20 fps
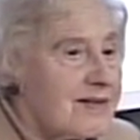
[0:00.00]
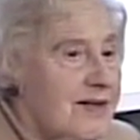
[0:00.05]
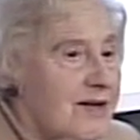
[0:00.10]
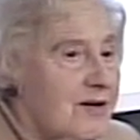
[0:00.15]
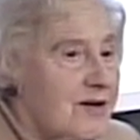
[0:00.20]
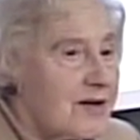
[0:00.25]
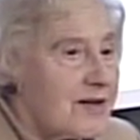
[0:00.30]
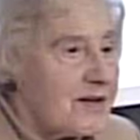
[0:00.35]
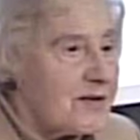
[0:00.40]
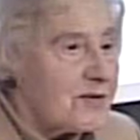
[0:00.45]
There,
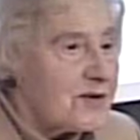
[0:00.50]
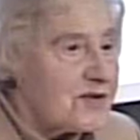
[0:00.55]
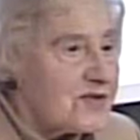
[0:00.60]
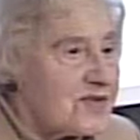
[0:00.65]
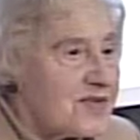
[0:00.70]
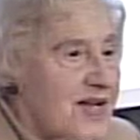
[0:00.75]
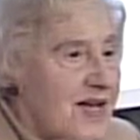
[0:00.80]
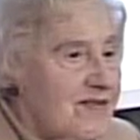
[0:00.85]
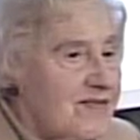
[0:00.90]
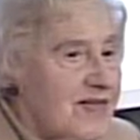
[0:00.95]
uh, there
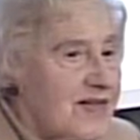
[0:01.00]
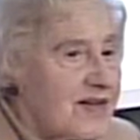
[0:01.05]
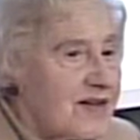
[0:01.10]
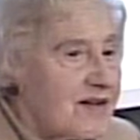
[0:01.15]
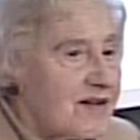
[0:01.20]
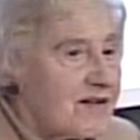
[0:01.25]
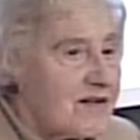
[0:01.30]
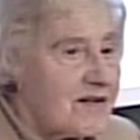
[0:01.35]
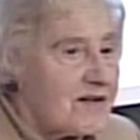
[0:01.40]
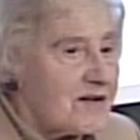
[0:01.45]
was
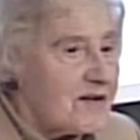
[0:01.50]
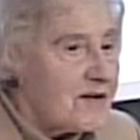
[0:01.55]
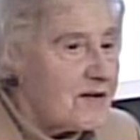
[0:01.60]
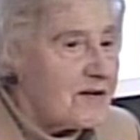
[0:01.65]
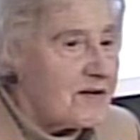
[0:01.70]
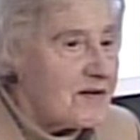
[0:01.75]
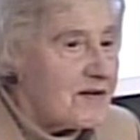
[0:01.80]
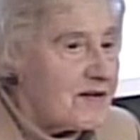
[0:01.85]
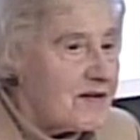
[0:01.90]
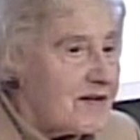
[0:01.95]
nothing, uh,
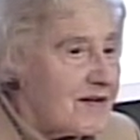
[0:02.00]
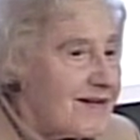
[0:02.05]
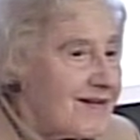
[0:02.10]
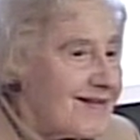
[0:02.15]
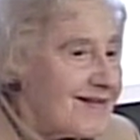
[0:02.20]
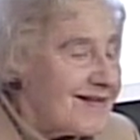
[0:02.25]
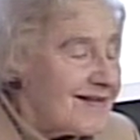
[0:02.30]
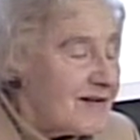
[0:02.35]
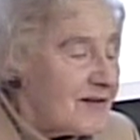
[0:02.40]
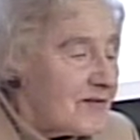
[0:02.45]

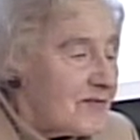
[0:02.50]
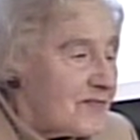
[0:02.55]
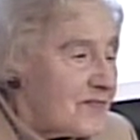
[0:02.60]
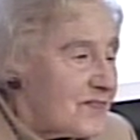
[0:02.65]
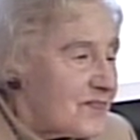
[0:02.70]
uh,